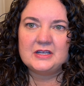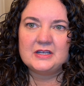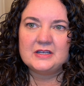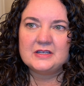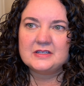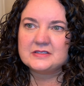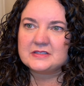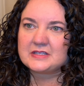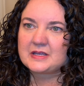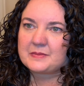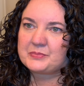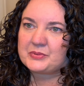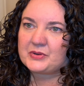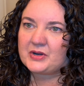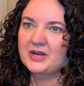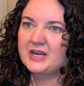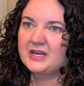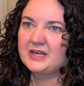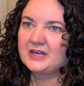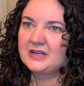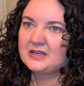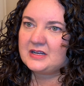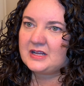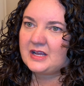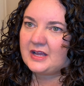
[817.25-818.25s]

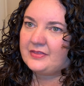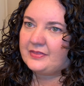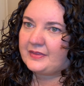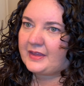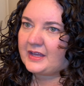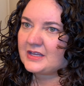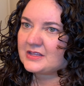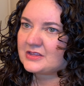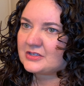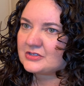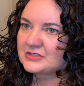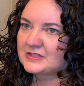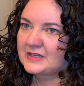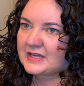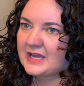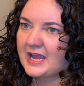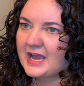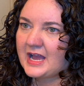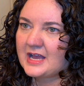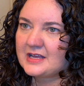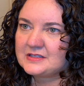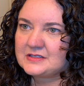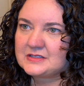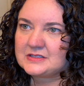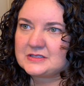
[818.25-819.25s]
separated and like there's a
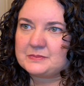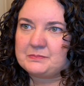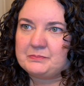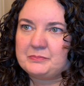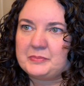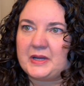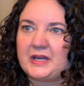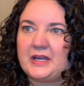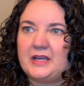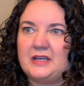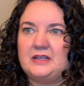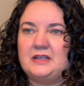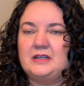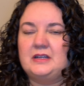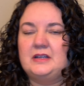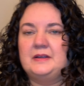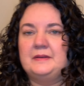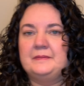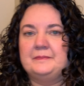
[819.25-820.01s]
cast, but